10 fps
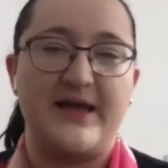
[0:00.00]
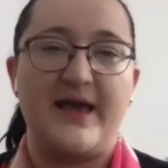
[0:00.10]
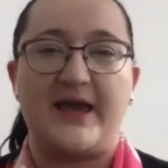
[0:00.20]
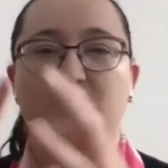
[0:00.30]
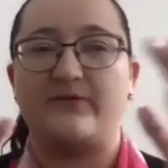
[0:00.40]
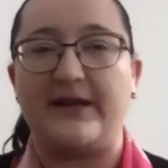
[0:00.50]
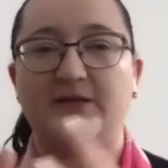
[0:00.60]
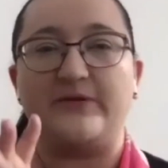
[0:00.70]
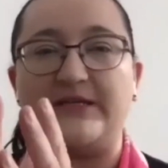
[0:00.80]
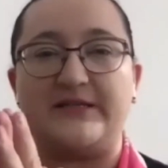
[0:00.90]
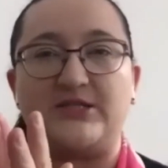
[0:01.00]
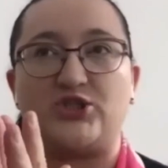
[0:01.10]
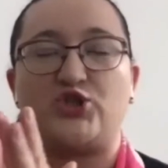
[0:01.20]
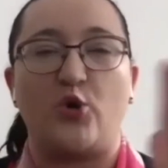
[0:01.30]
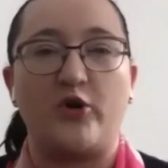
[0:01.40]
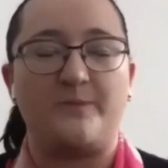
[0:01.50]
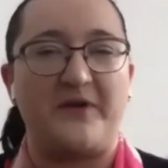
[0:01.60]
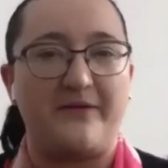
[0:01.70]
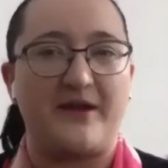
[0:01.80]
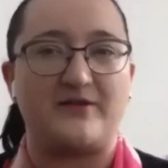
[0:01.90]
And it's really this short
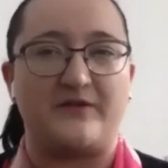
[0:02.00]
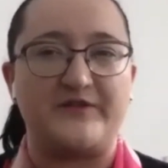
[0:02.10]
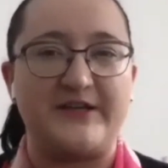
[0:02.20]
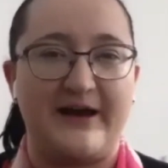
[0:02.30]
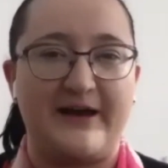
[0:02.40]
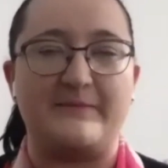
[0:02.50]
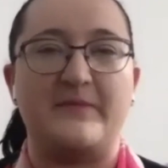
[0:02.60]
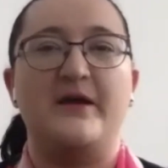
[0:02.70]
period of time.